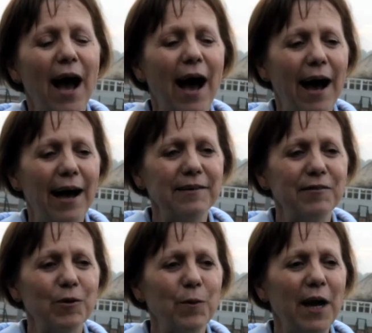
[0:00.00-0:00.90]

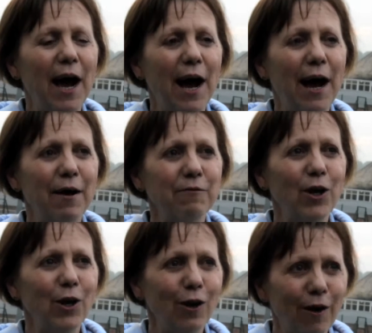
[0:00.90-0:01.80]
And we have
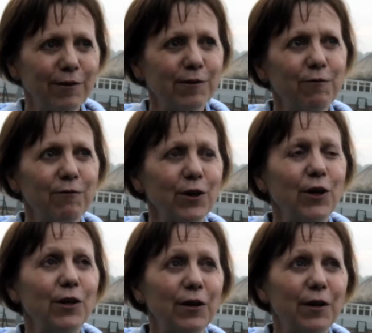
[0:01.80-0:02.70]
lots of fun
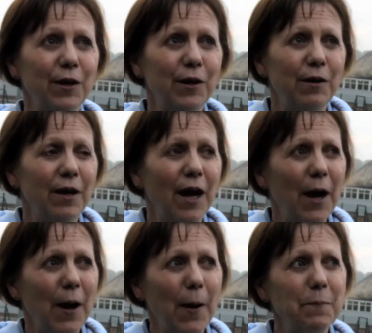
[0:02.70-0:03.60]

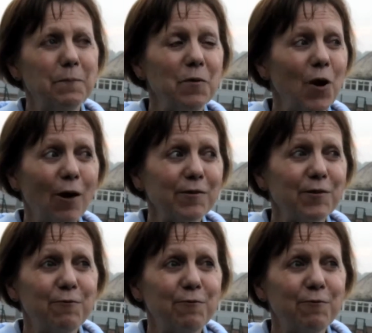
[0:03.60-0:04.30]
and lots of